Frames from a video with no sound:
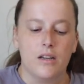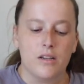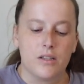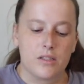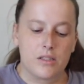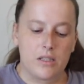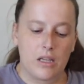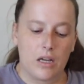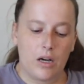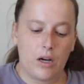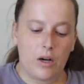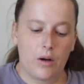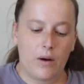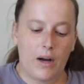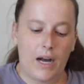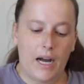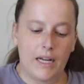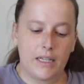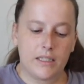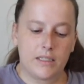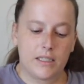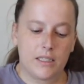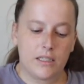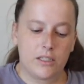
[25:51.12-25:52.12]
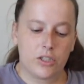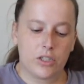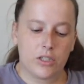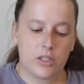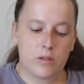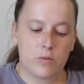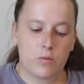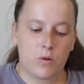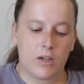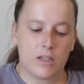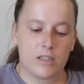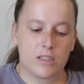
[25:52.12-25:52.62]
So I did
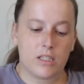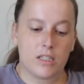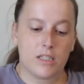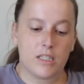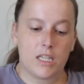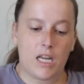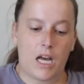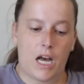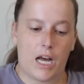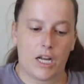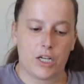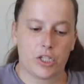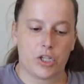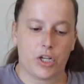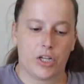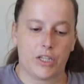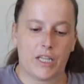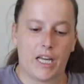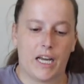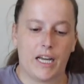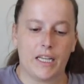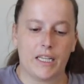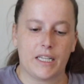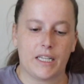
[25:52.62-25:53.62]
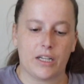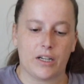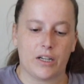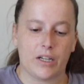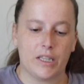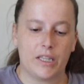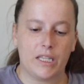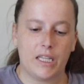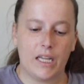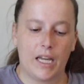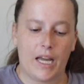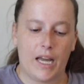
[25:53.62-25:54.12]
just want to touch on that here
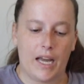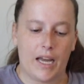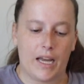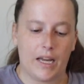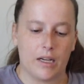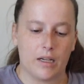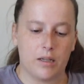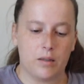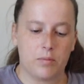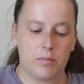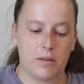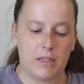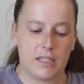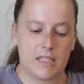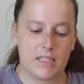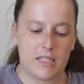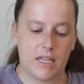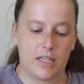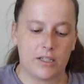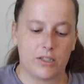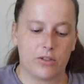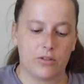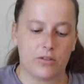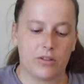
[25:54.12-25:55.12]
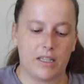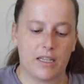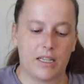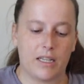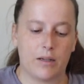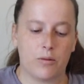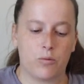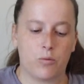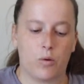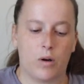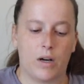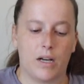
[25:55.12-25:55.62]
at the end, because I do think
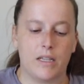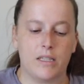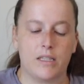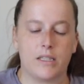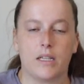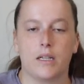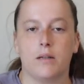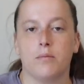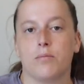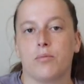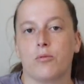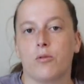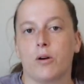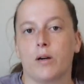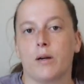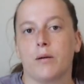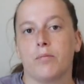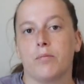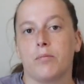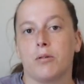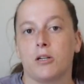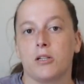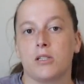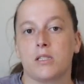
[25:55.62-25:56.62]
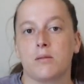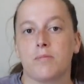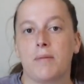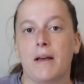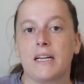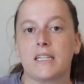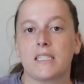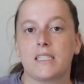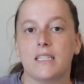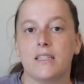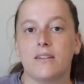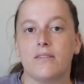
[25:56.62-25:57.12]
it was an important
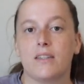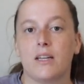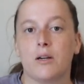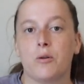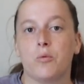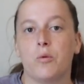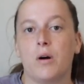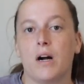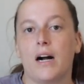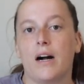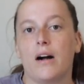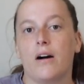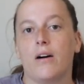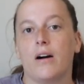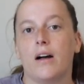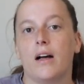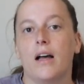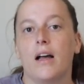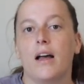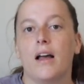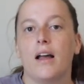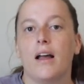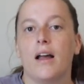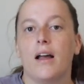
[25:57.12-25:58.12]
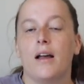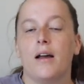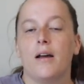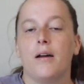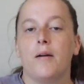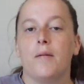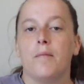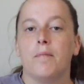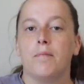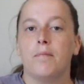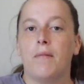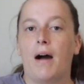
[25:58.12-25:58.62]
perspective that while
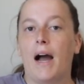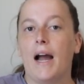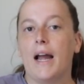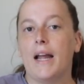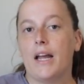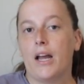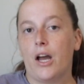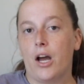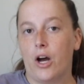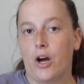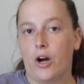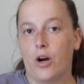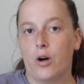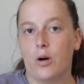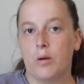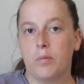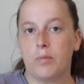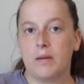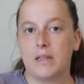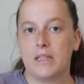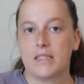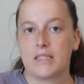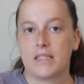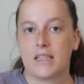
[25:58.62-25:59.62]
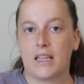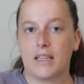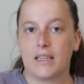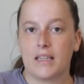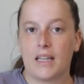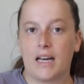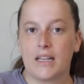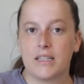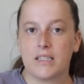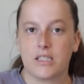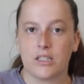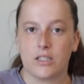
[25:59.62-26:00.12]
my hope is that
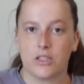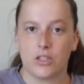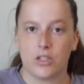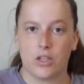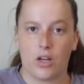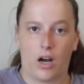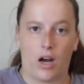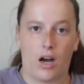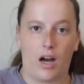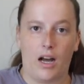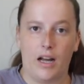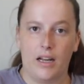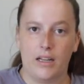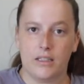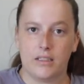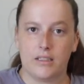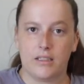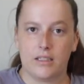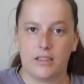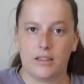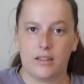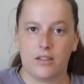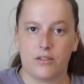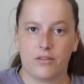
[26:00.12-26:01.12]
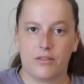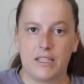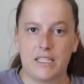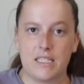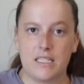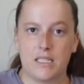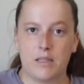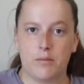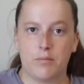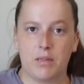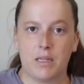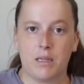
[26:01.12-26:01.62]
that's not the
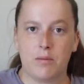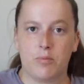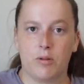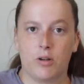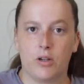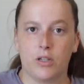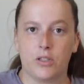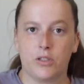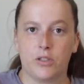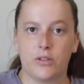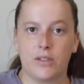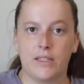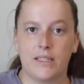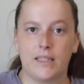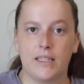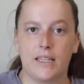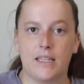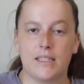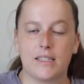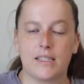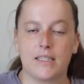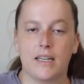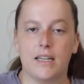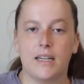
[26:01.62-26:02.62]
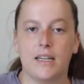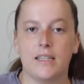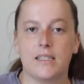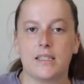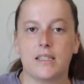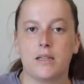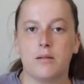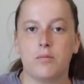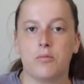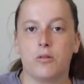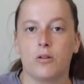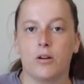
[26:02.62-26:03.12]
reason people are doing this, it is
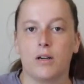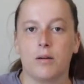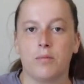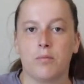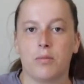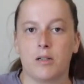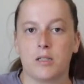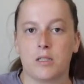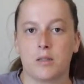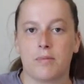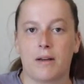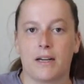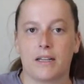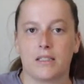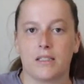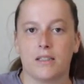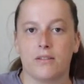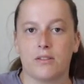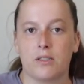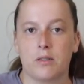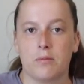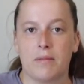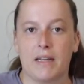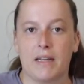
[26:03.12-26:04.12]
an important perspective to